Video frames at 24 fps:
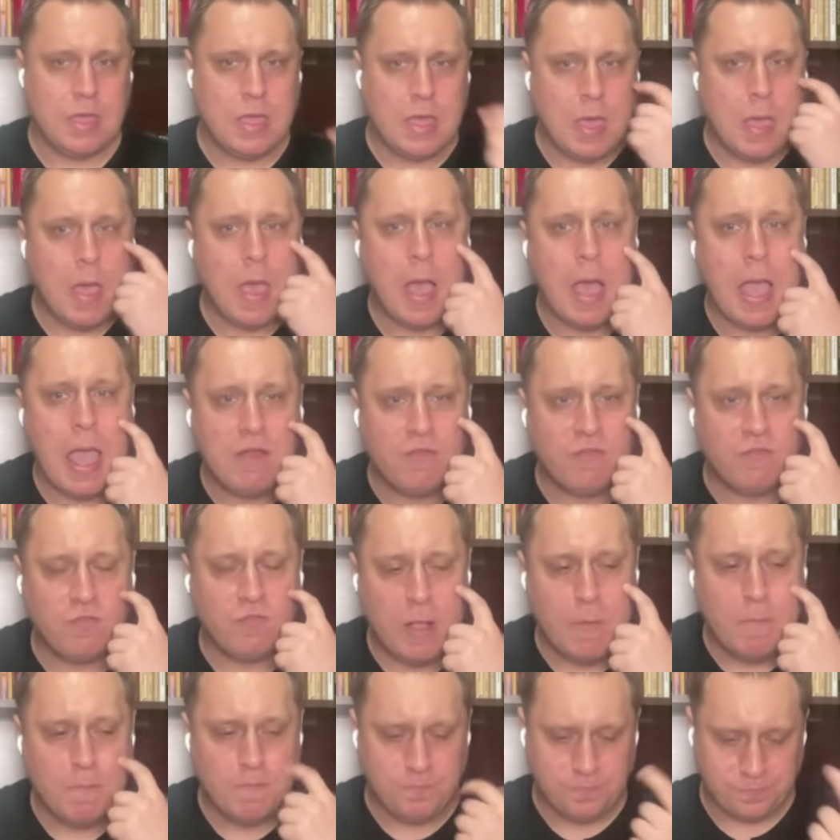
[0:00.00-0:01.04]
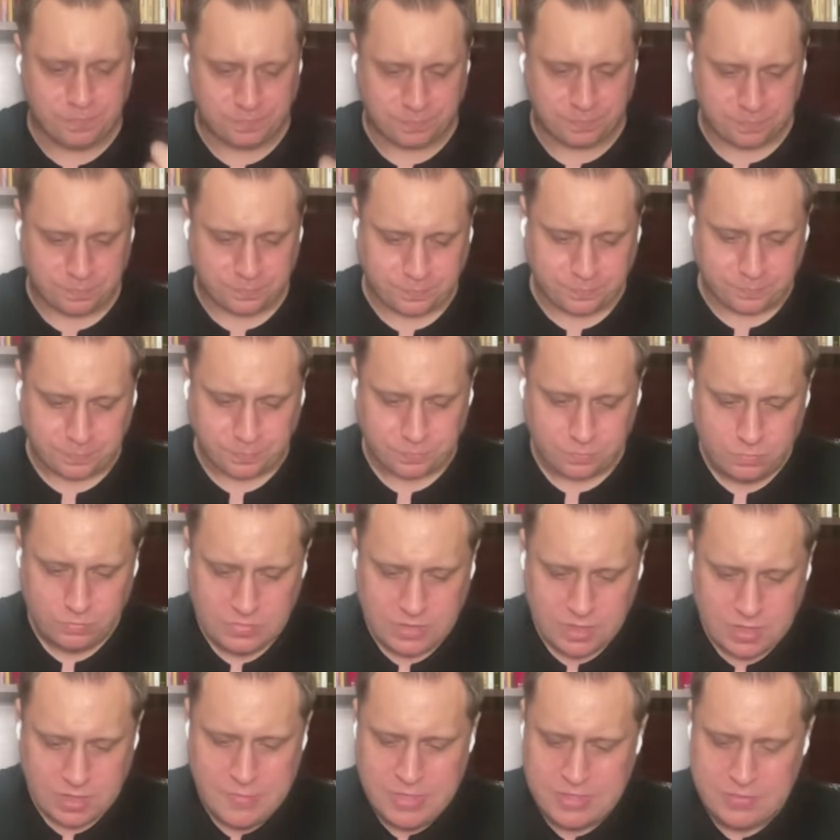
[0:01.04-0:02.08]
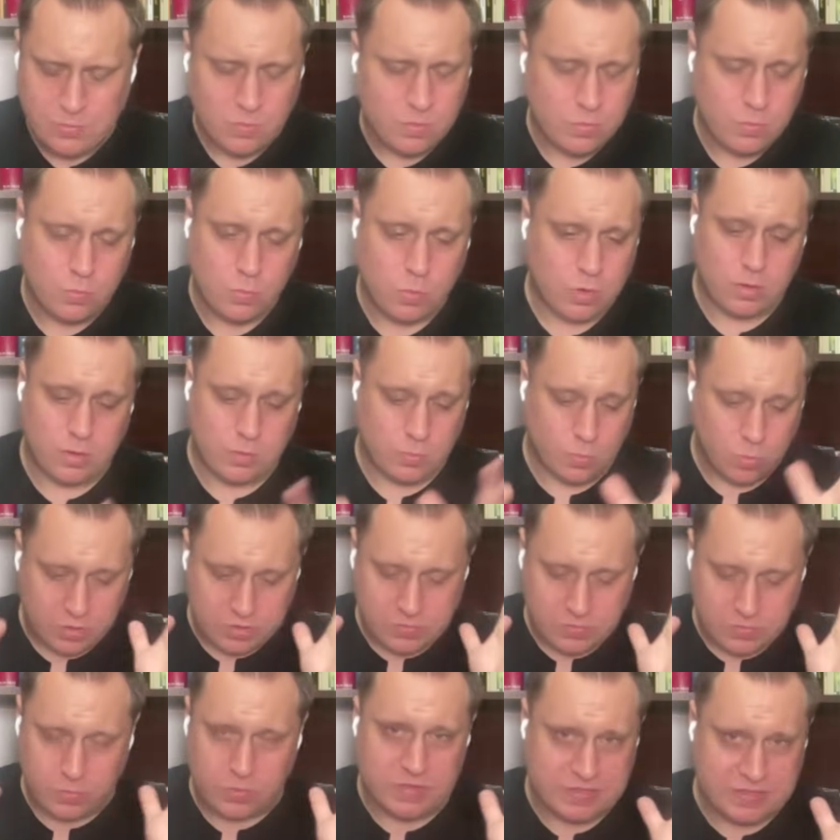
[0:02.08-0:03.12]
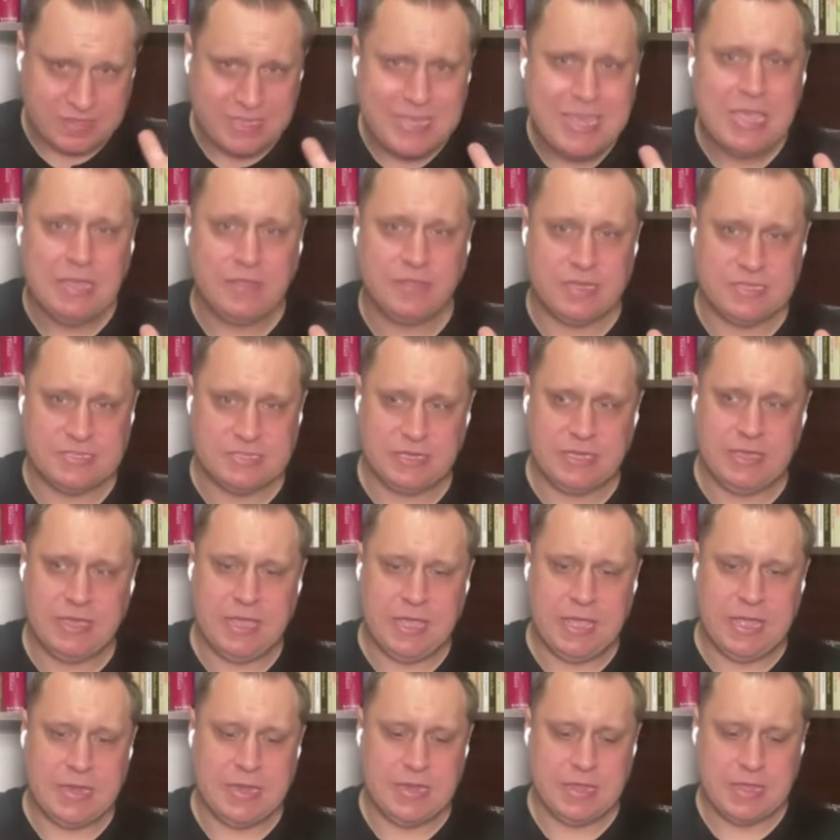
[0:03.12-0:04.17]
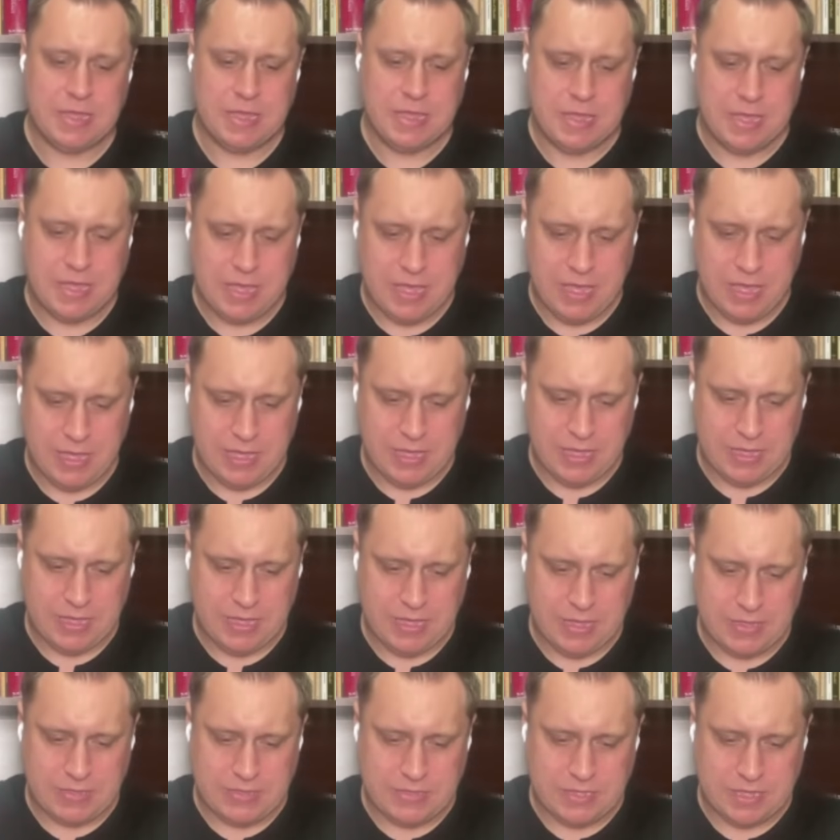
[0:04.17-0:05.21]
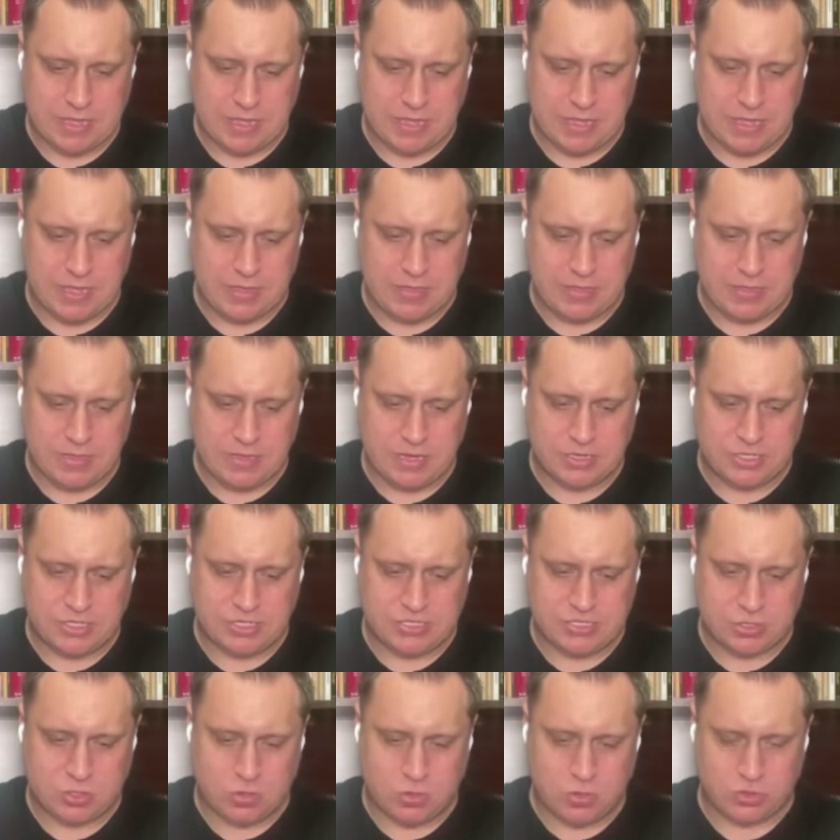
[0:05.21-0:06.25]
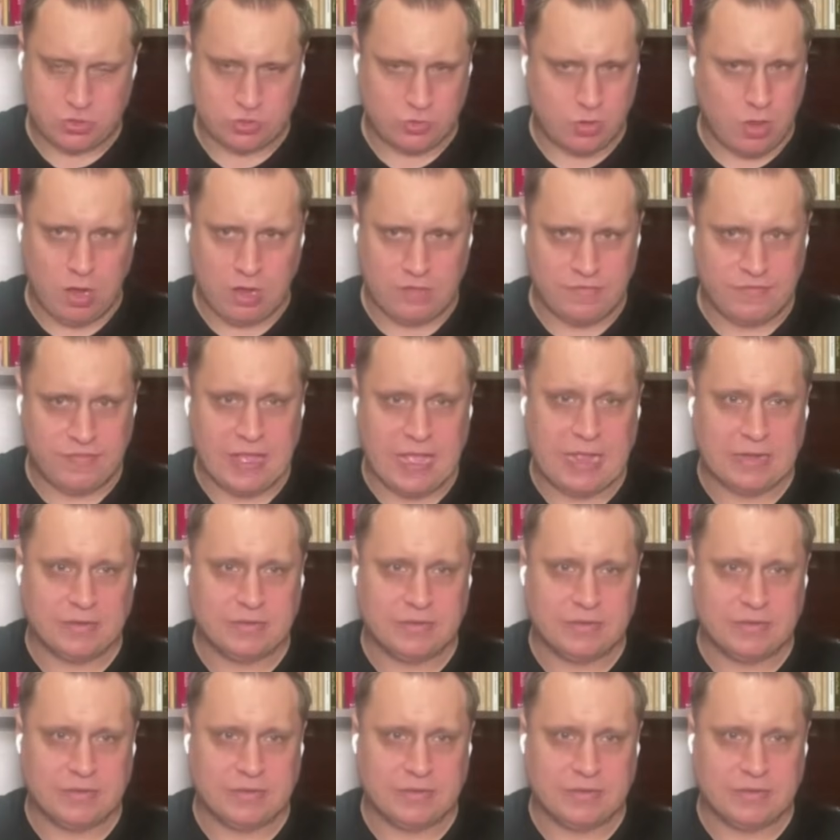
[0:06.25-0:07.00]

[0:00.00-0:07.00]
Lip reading: I had a friend. I mean, we're seeing this again as it's not just a cultural artifact.